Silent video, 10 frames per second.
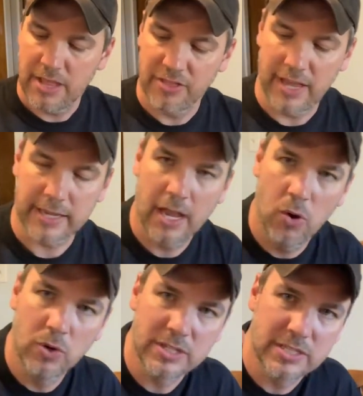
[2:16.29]
that
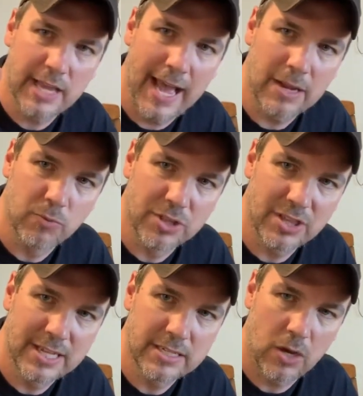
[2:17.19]
coincide with
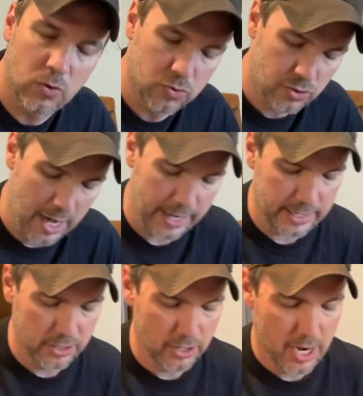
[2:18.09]
these holes right
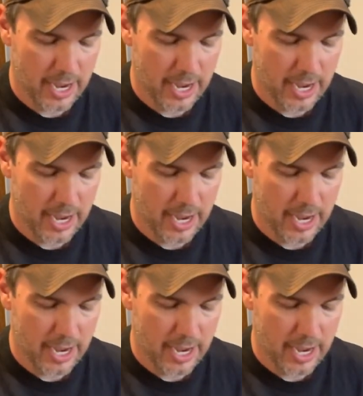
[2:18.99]
here.